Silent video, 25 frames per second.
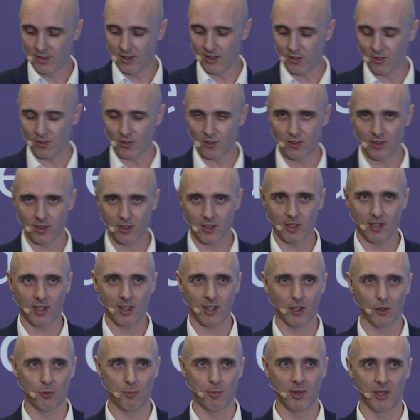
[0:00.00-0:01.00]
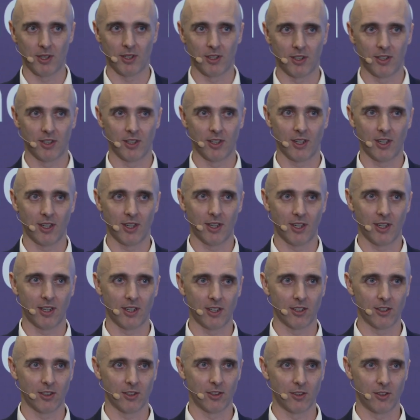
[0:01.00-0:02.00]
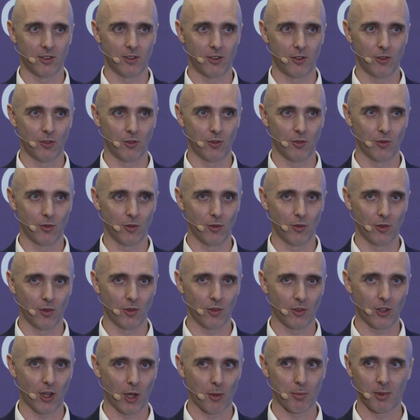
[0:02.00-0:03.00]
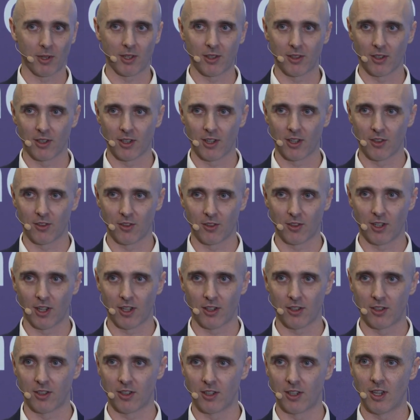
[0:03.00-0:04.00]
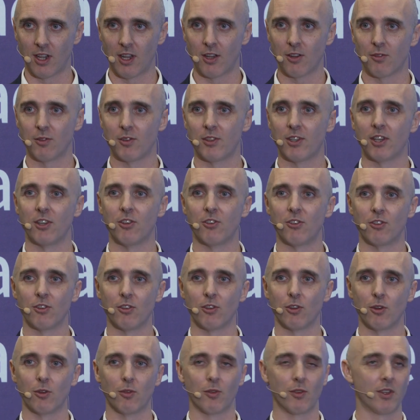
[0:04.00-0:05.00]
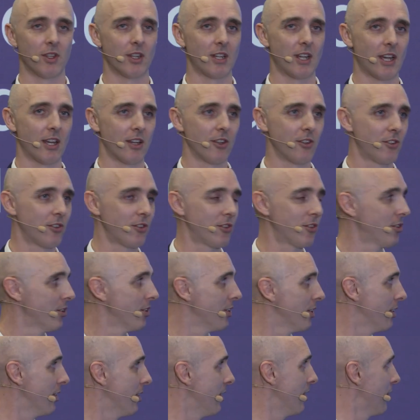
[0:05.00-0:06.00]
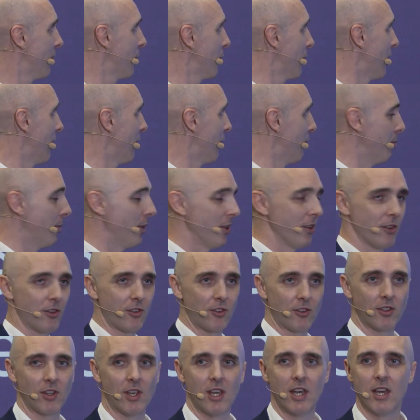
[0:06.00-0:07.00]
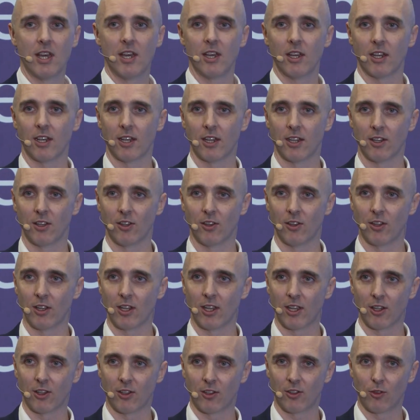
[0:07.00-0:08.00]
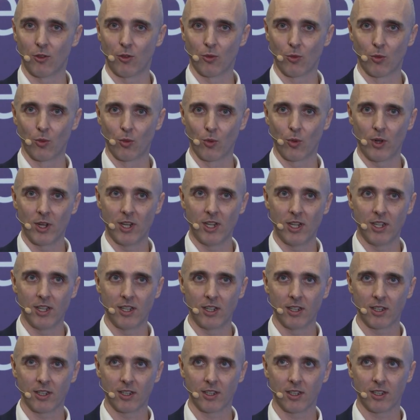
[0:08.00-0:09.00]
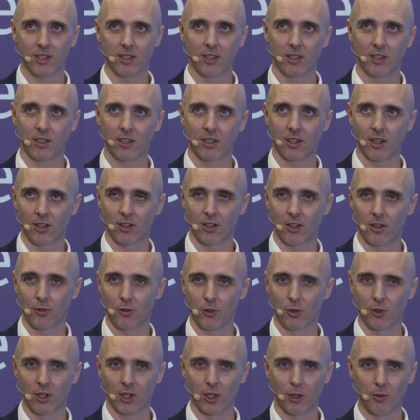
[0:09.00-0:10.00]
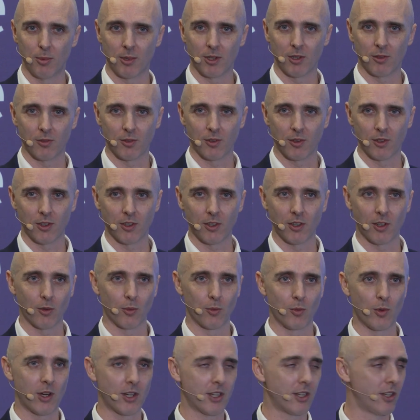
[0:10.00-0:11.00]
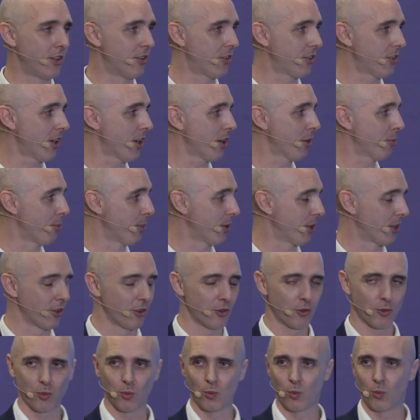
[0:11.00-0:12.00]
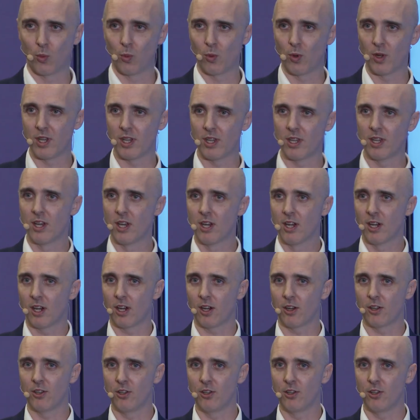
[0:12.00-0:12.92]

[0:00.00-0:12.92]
this has been a topic that has gotten a lot of attention over the last 12 months, and it really got off to a little bit of a, a rocky start because we are